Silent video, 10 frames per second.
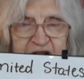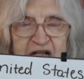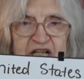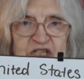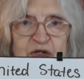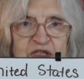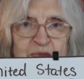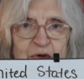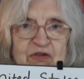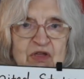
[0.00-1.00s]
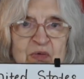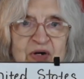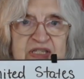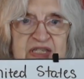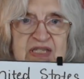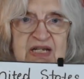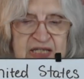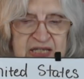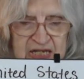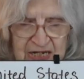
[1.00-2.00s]
So it's more than one
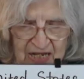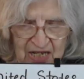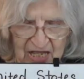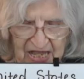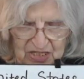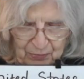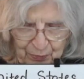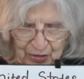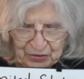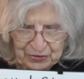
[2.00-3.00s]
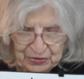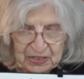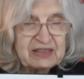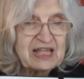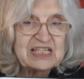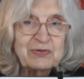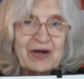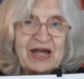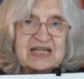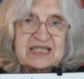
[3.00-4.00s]
citizen. It's a plural. That's why
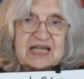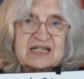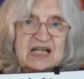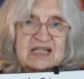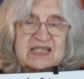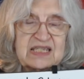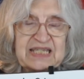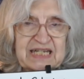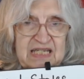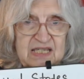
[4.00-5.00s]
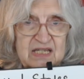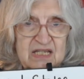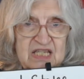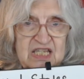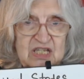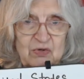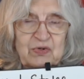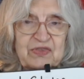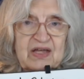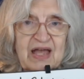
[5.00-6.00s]
I said citizens
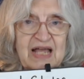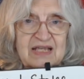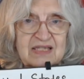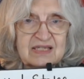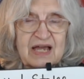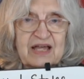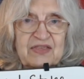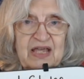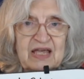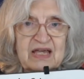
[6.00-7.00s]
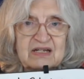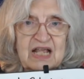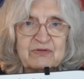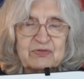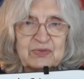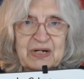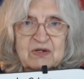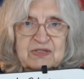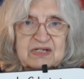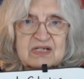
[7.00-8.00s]
with an S on the end, and it's
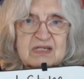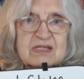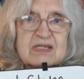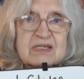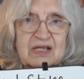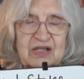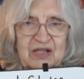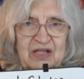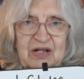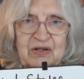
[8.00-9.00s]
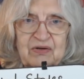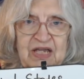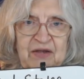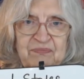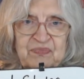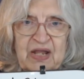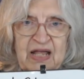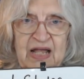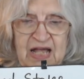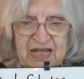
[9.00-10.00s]
pronounced Z. Okay.
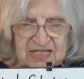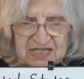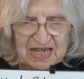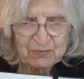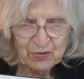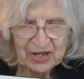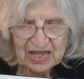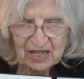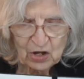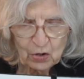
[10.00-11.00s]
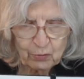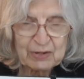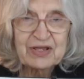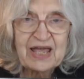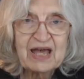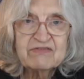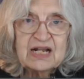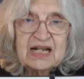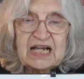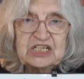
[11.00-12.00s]
The same way, when we have an
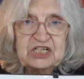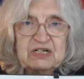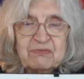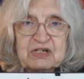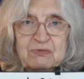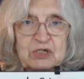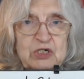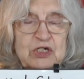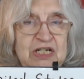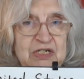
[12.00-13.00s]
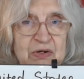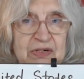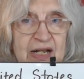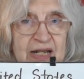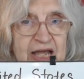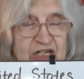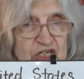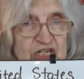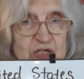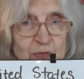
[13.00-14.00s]
election, we usually don't elect
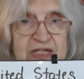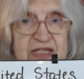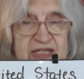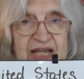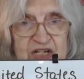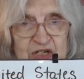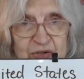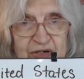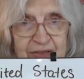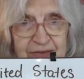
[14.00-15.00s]
just one senator